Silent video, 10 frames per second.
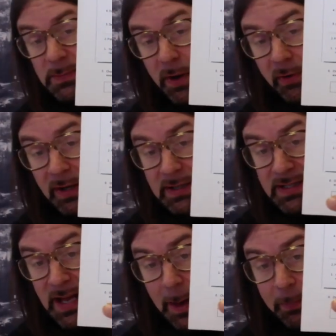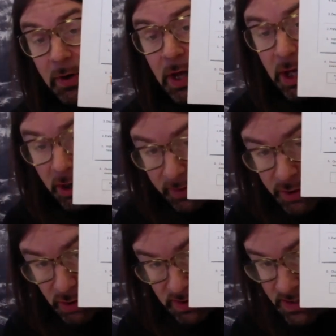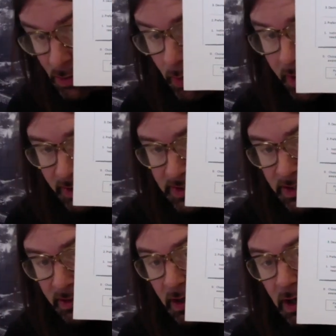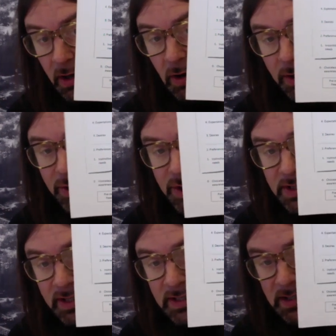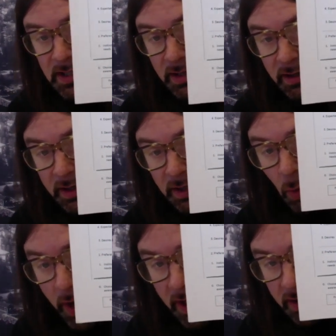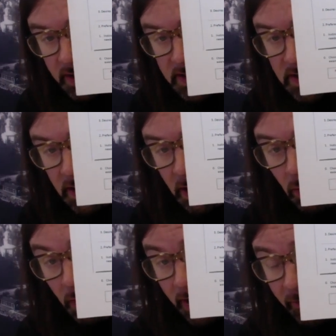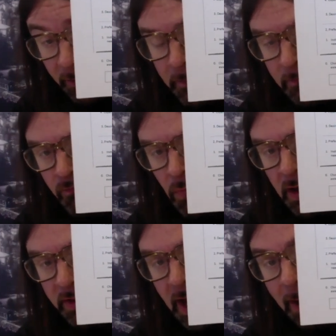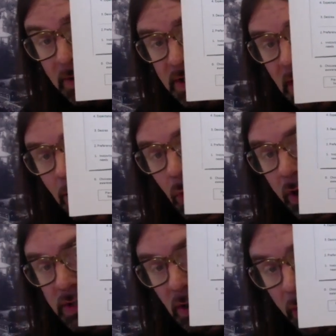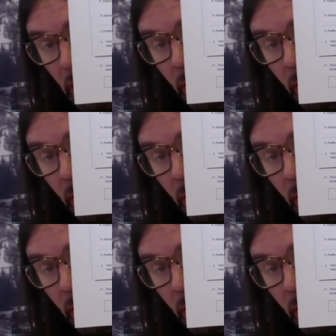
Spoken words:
experiences happen here in choiceless awareness, in consciousness, in awakeness, whatever. They happen somewhere, so we